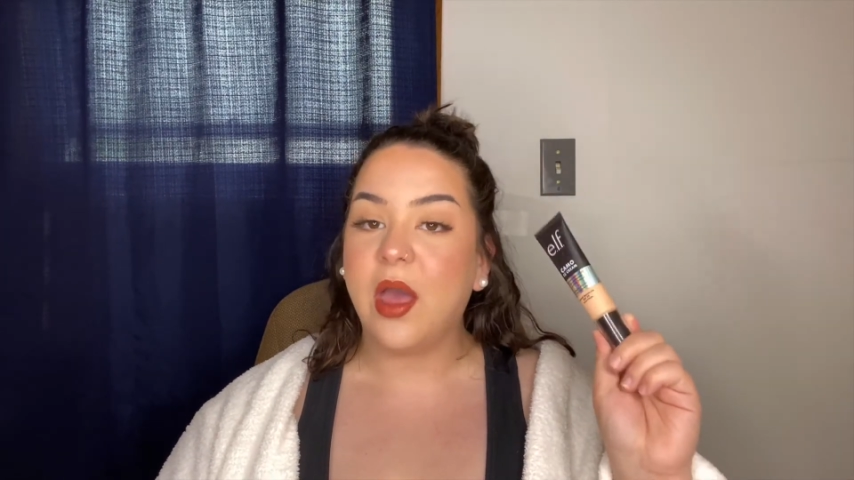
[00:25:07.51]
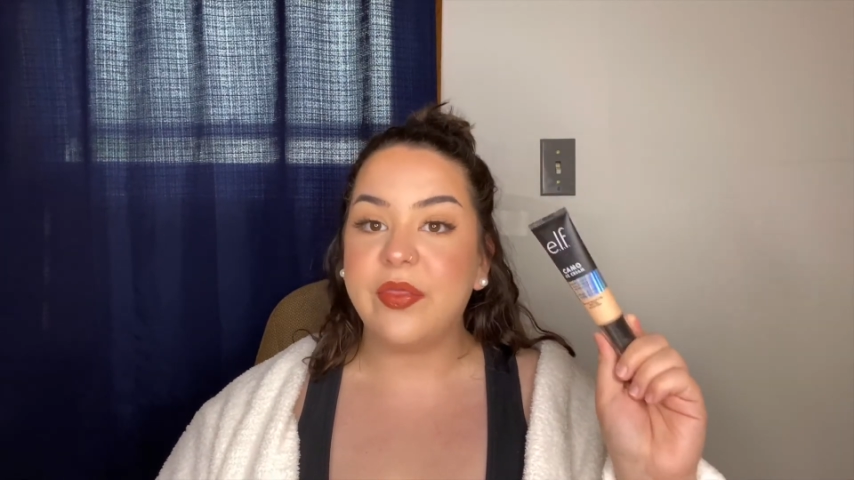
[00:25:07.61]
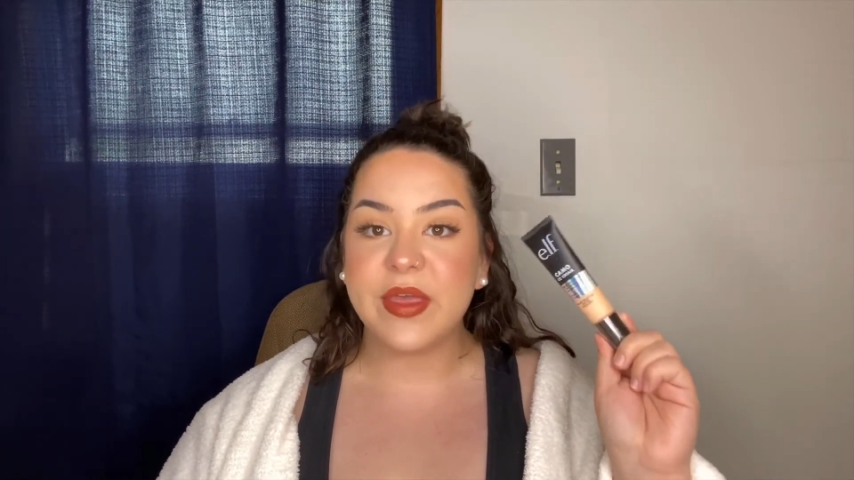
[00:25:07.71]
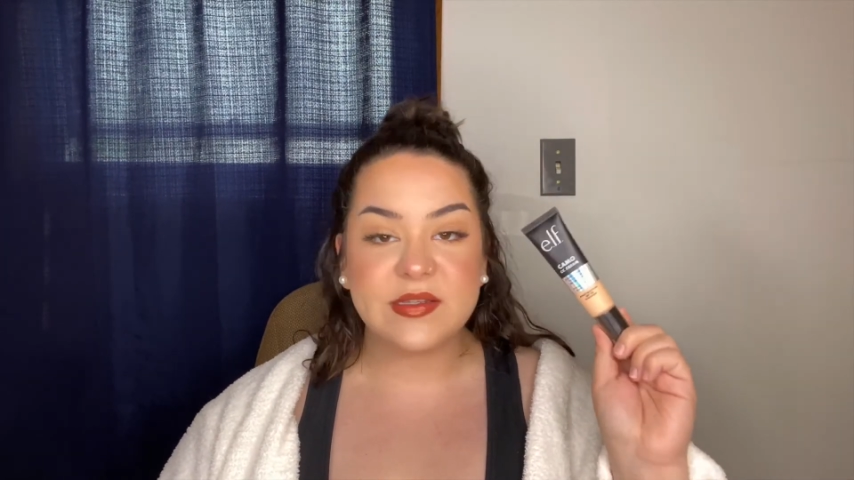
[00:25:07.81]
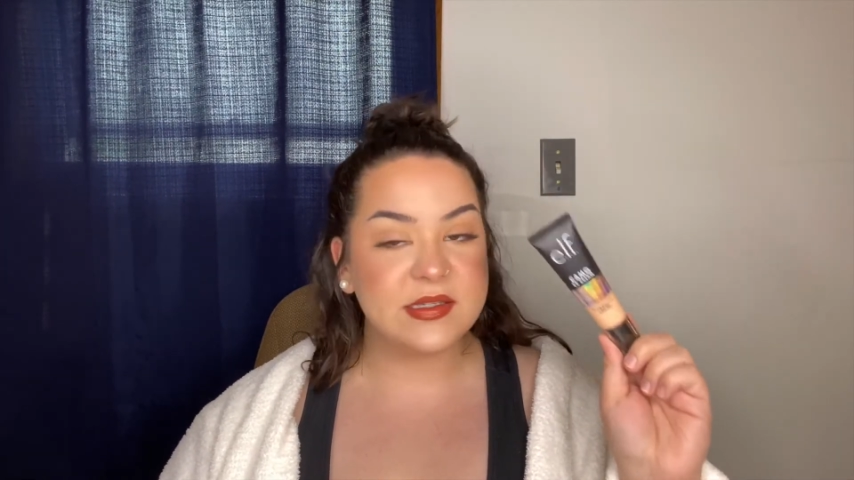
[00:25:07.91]

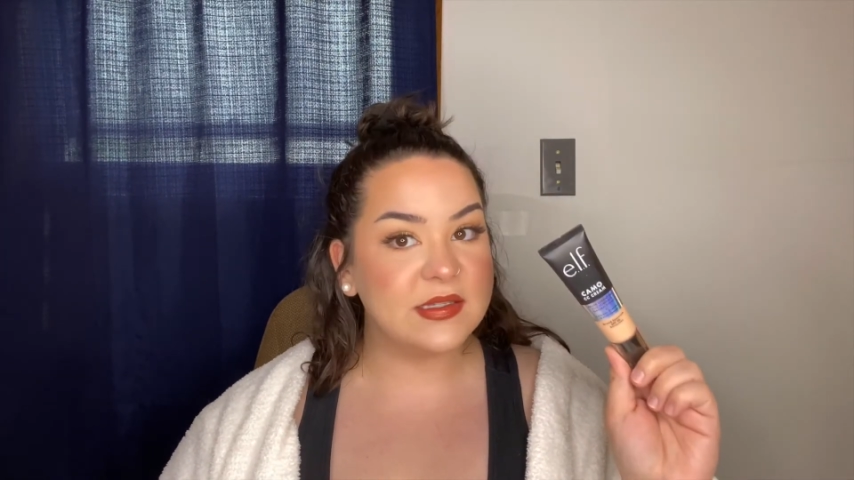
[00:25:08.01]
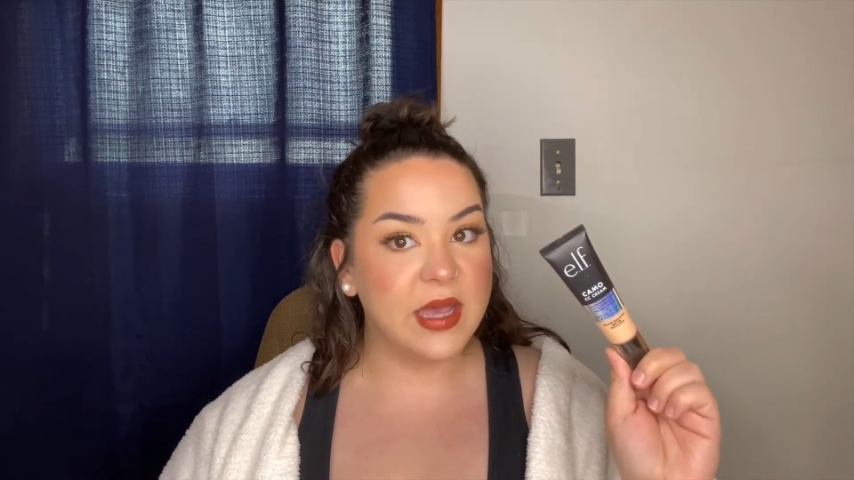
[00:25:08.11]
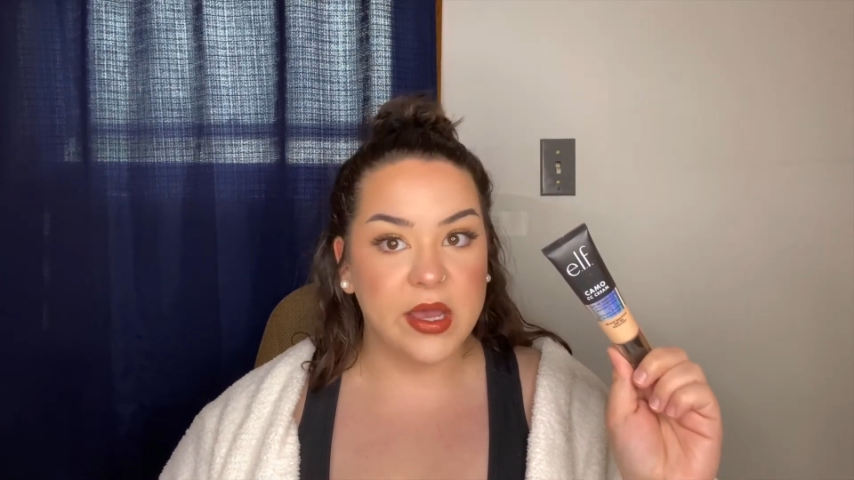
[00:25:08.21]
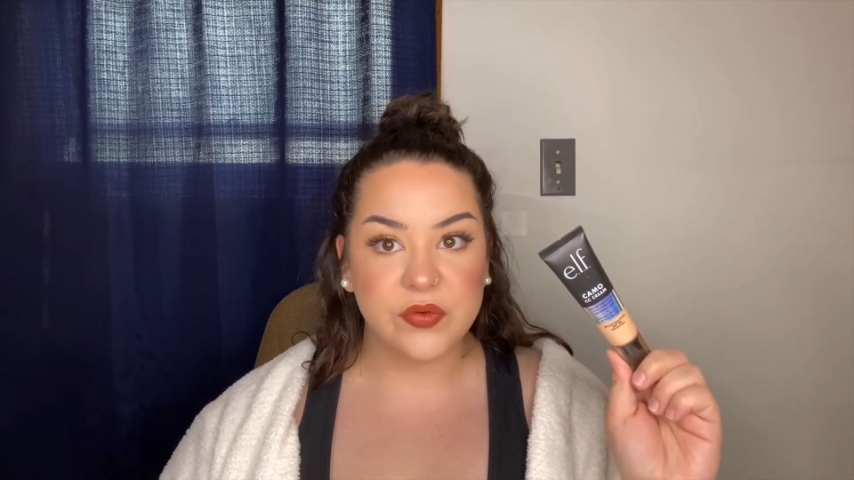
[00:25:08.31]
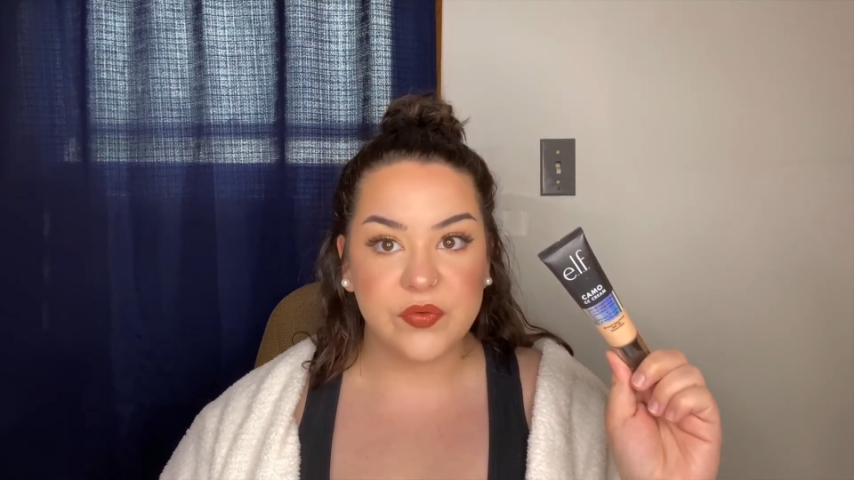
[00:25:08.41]
This
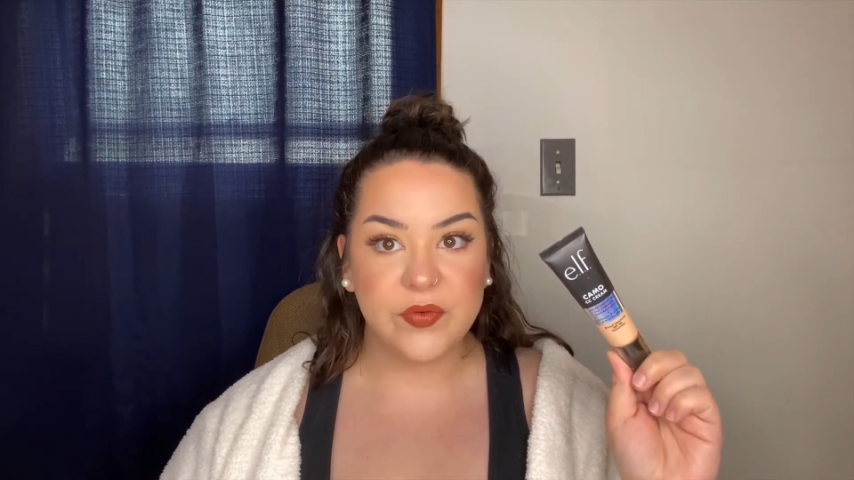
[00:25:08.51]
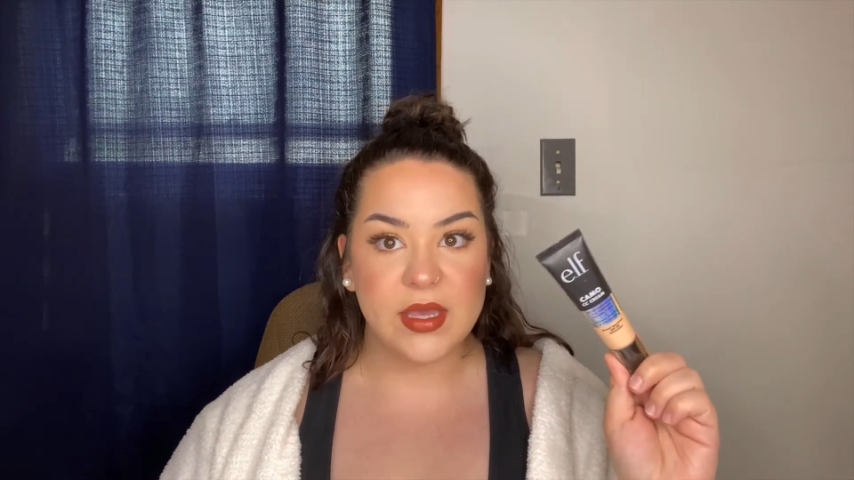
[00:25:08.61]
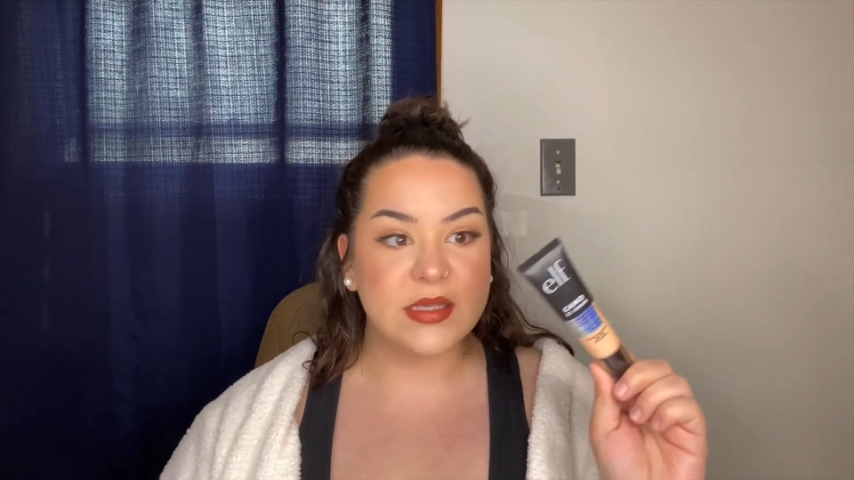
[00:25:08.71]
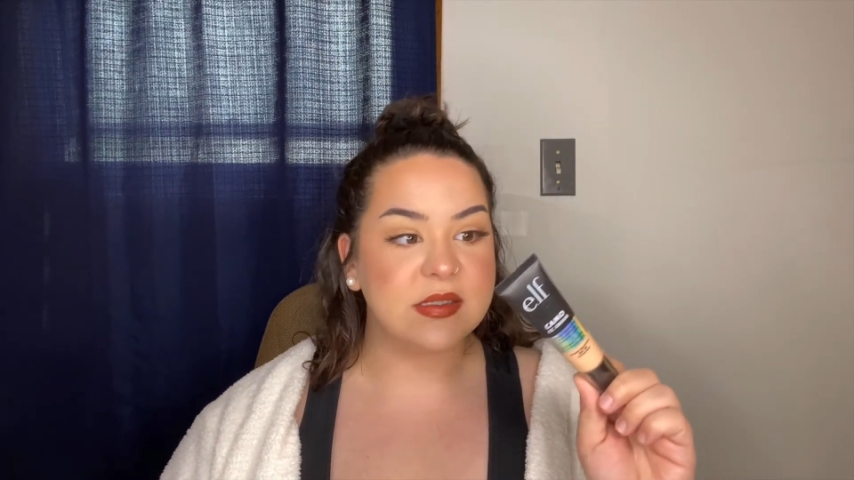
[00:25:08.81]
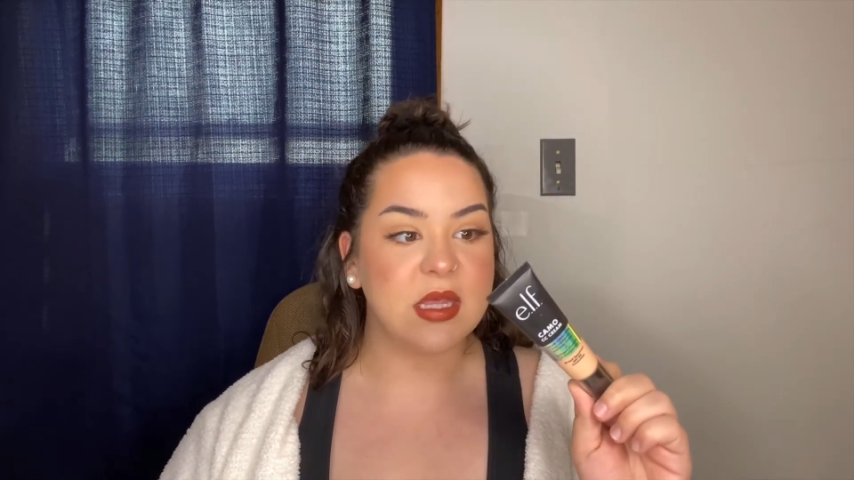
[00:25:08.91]
stuff
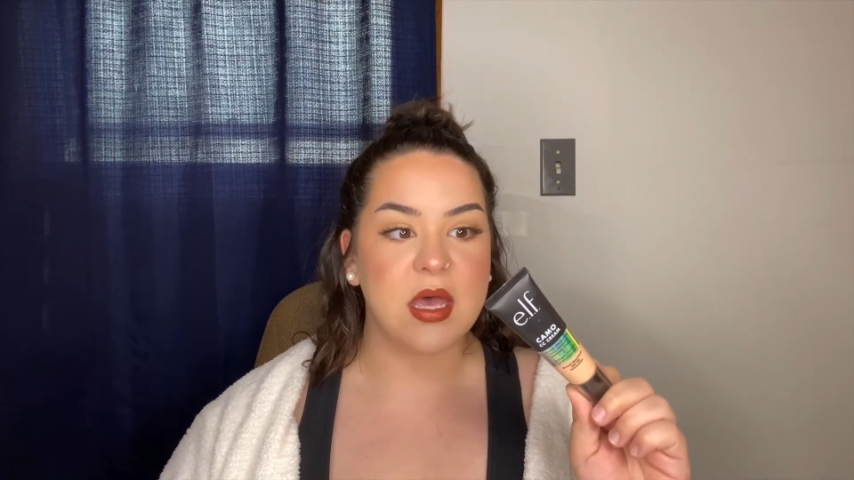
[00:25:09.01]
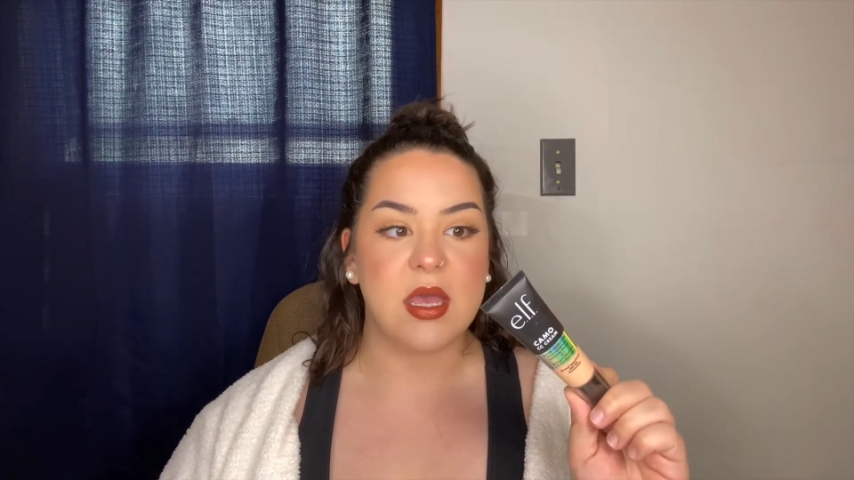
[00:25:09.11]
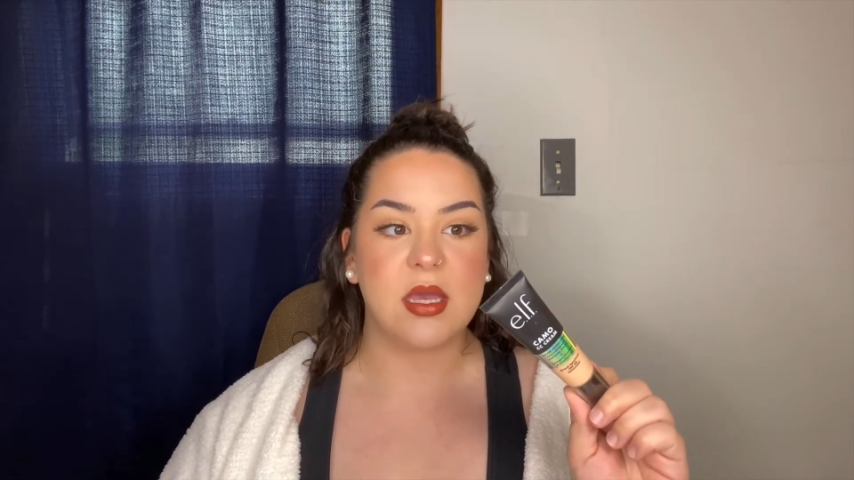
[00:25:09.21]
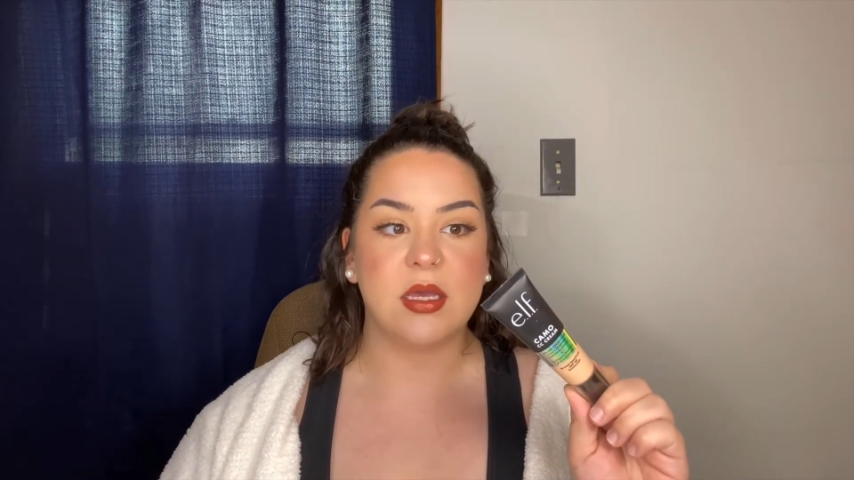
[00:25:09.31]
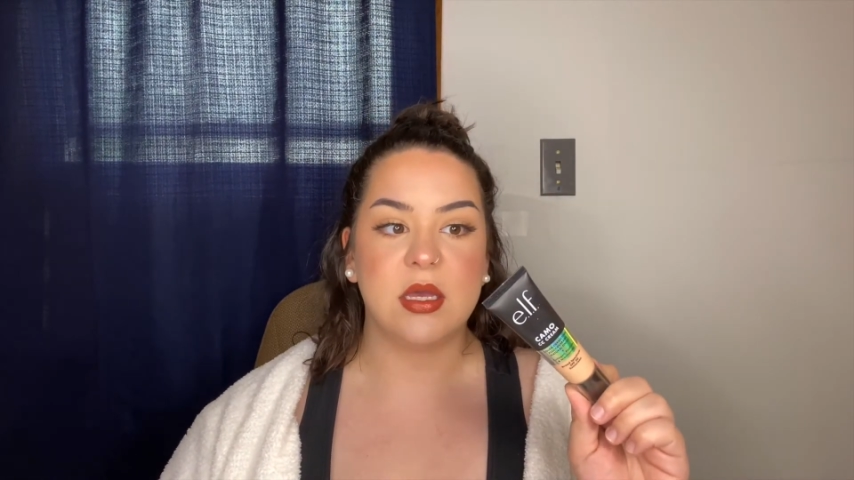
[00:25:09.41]
is like